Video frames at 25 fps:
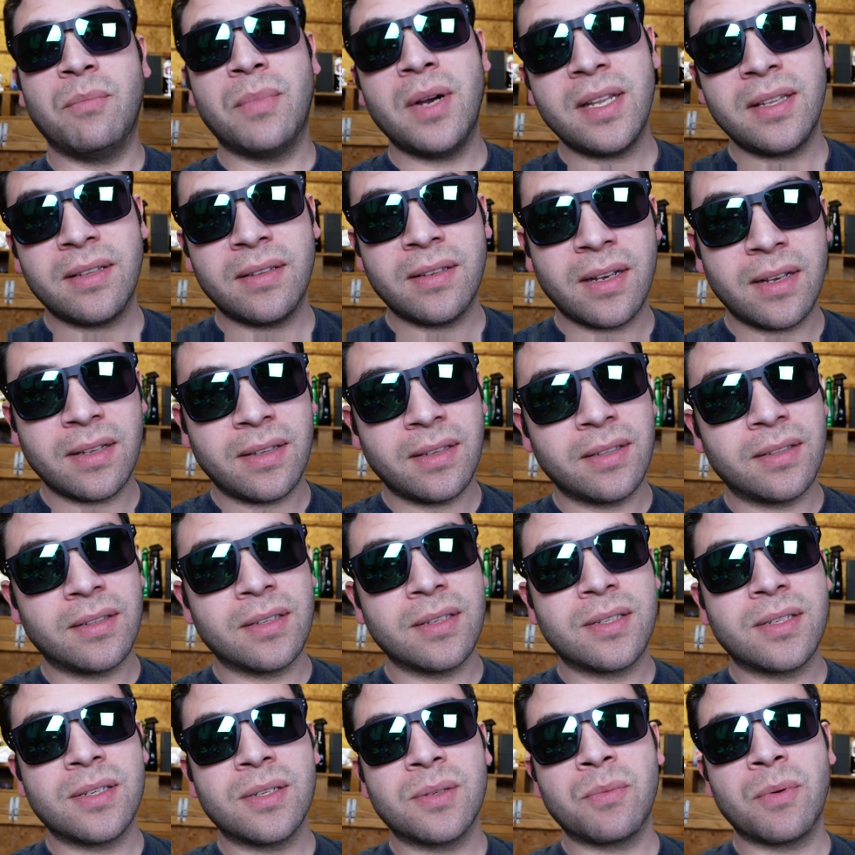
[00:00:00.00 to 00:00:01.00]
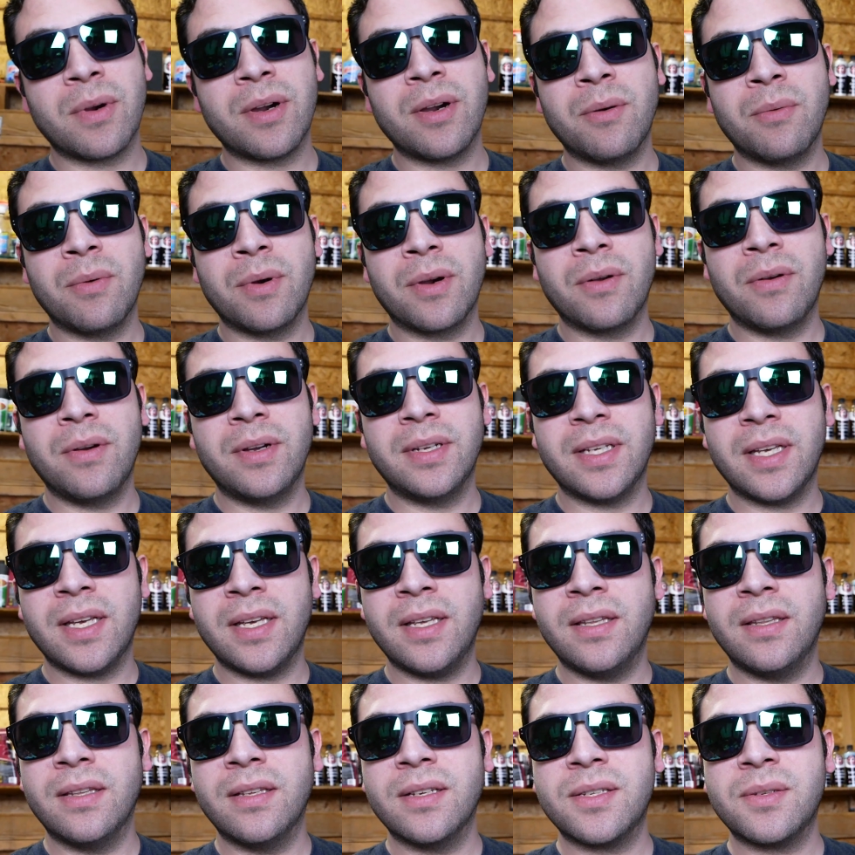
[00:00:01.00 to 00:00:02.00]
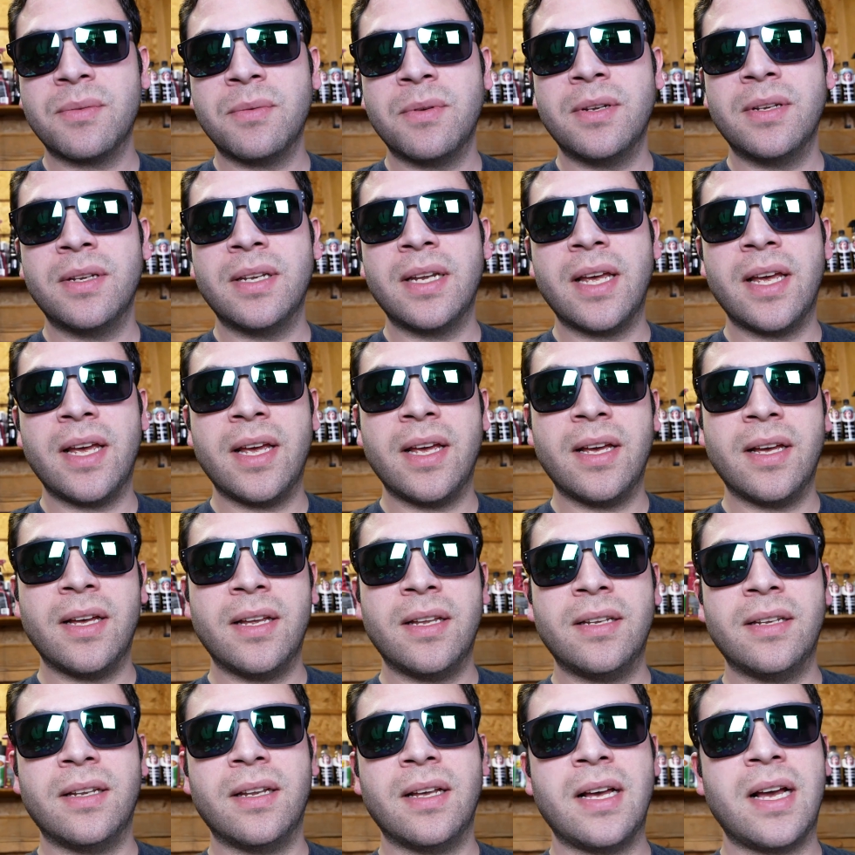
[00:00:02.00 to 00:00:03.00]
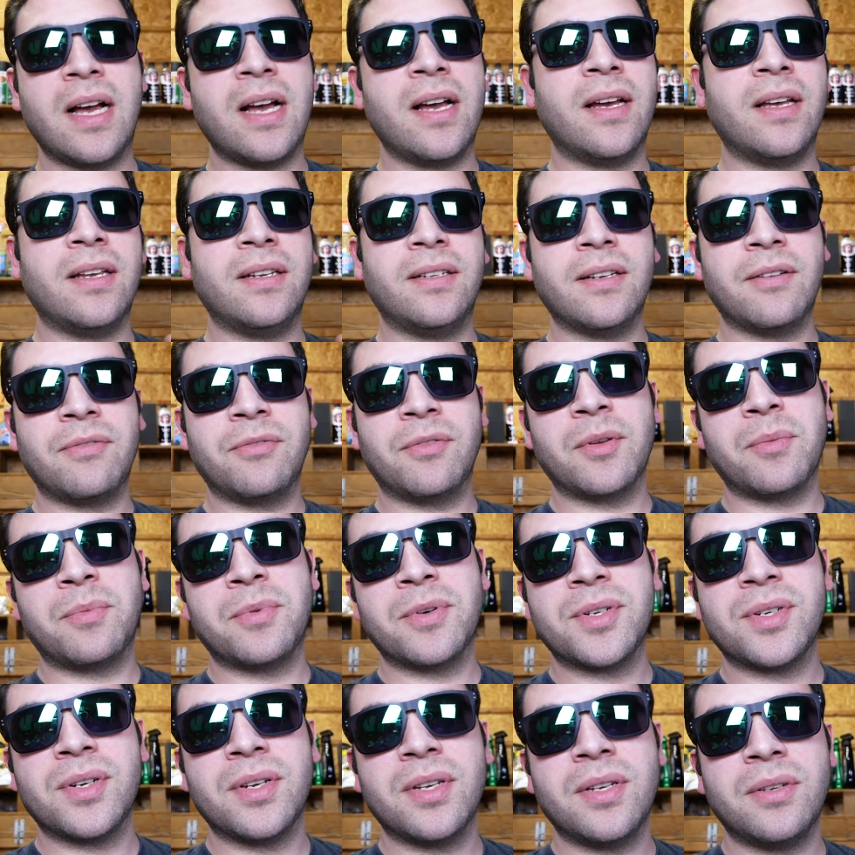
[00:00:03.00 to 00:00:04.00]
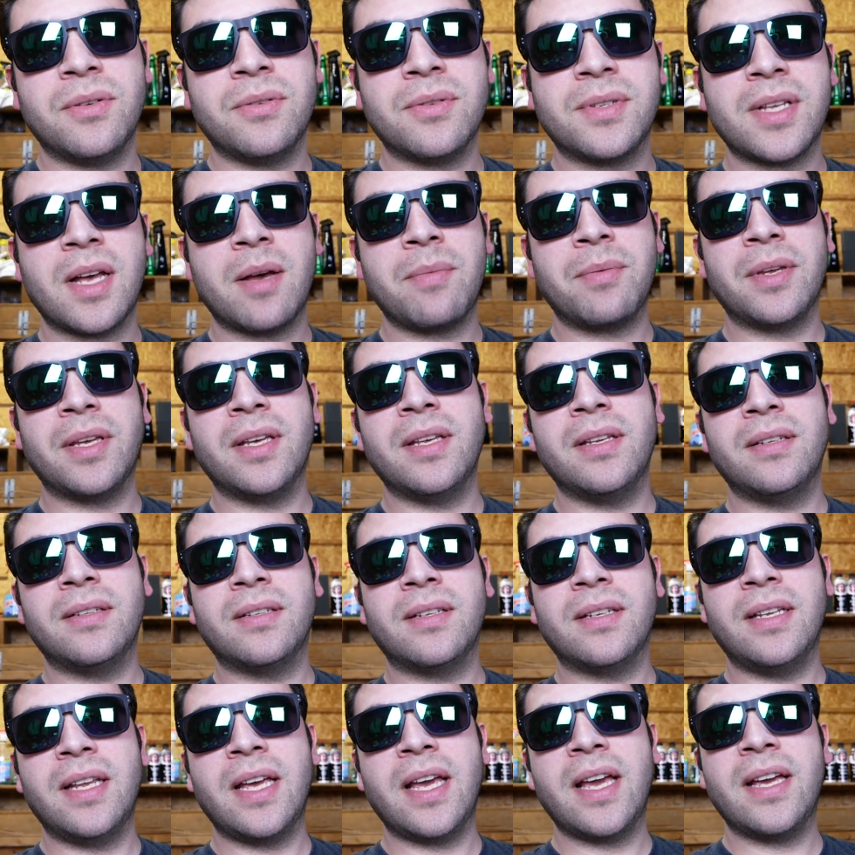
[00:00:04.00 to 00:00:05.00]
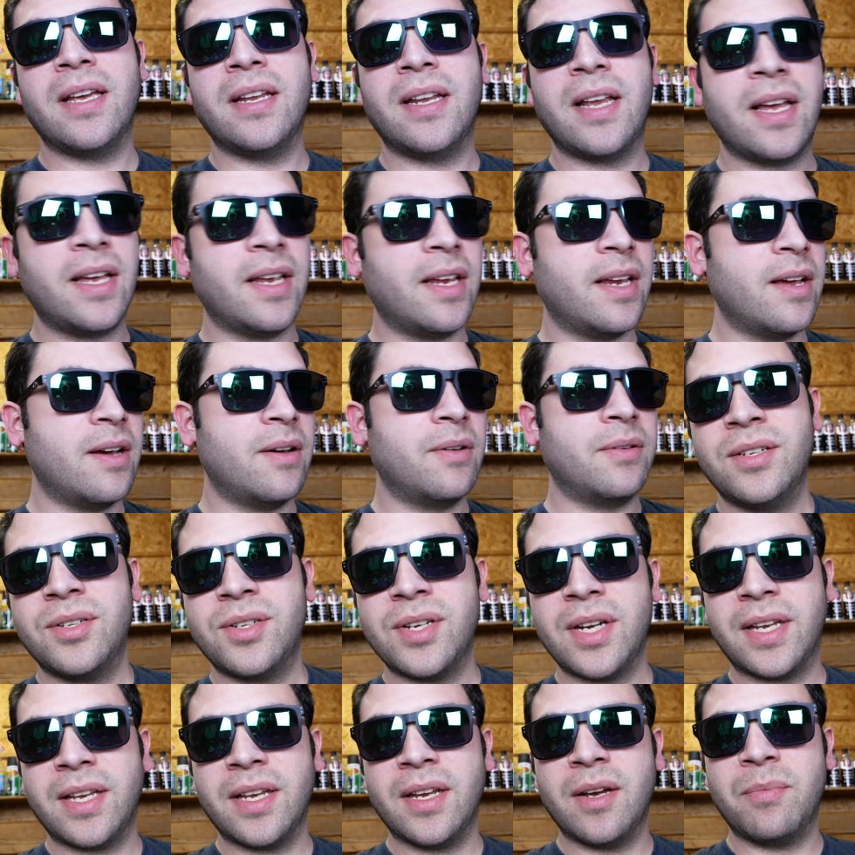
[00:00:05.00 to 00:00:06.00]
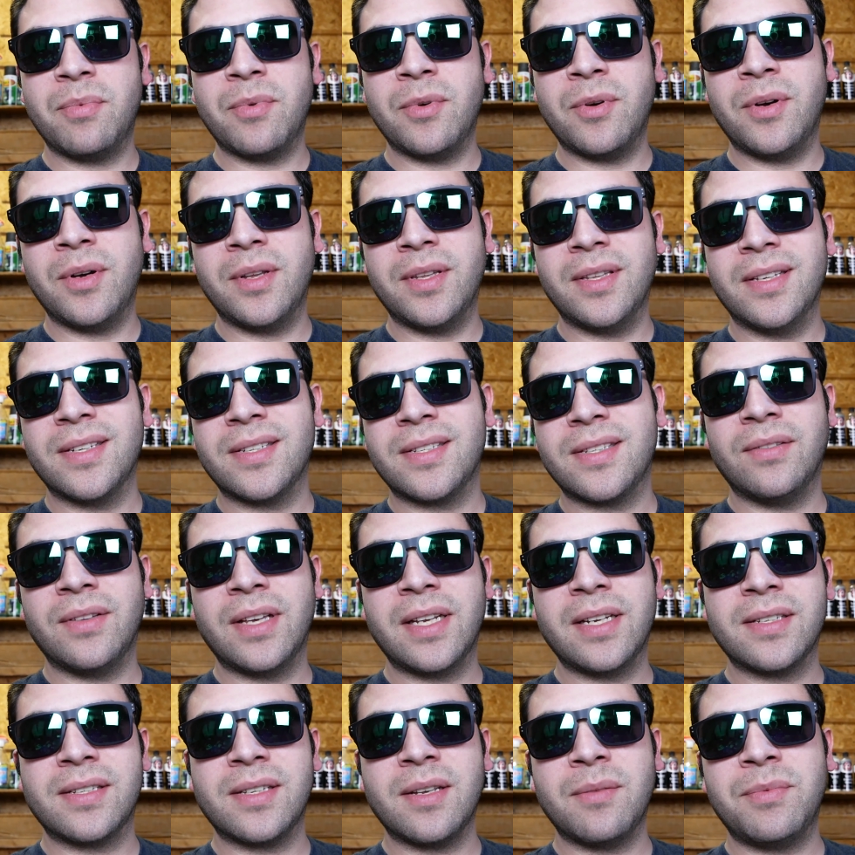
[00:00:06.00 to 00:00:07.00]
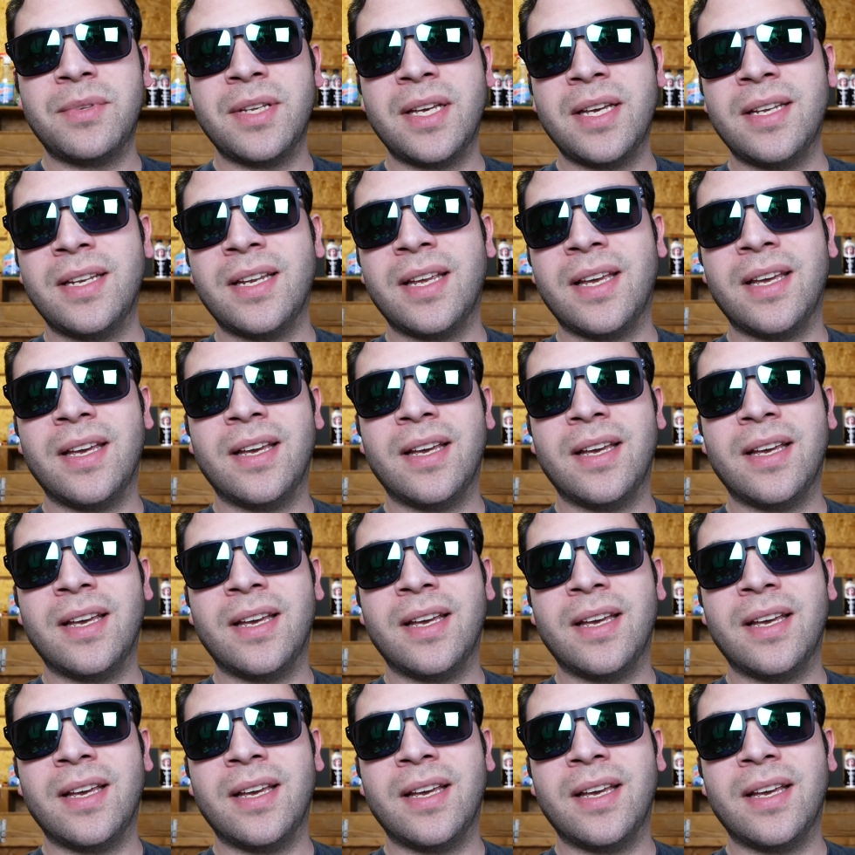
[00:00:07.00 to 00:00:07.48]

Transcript: But I think this is where we're going to end this one, and I definitely appreciate you stopping in today and hanging out, checking up on this latest update.